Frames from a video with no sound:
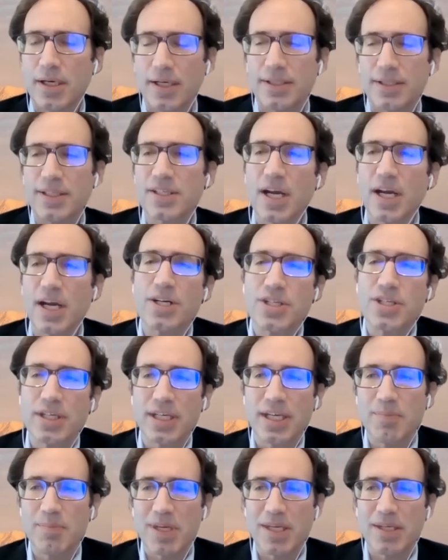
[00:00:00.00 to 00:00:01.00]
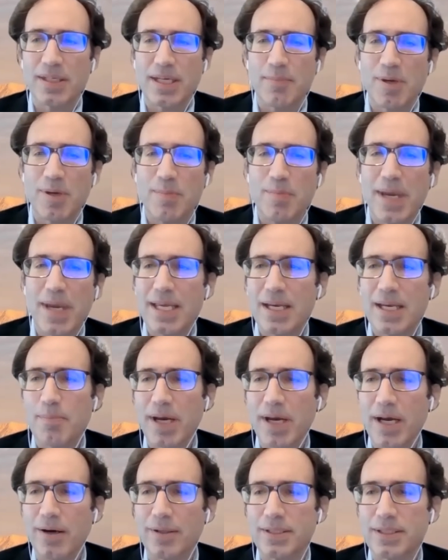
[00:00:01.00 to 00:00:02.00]
discussion can be made
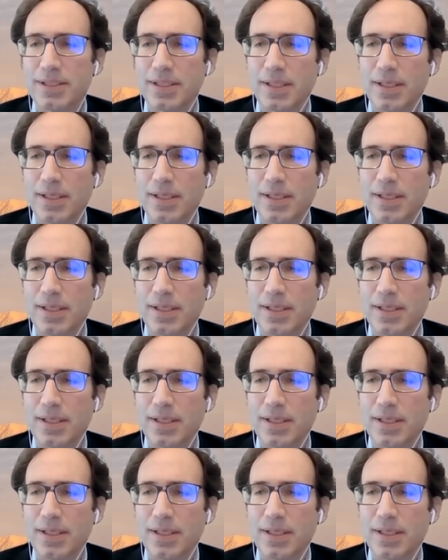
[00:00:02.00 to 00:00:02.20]
about